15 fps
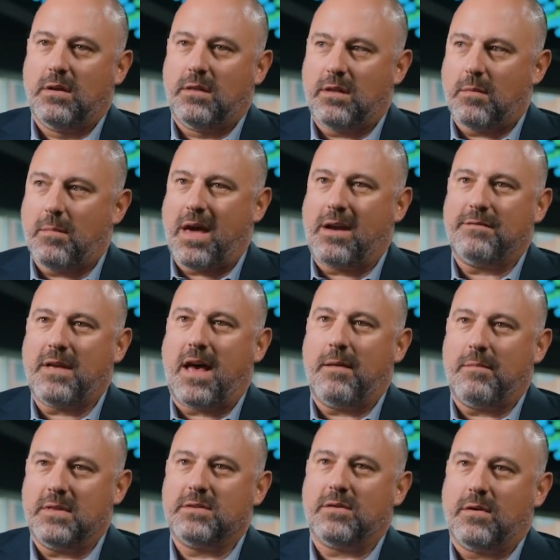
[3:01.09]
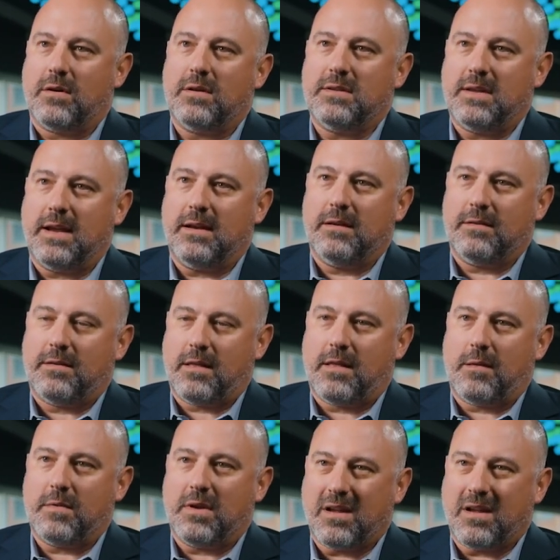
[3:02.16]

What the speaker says: the amount of time that's going to take to them to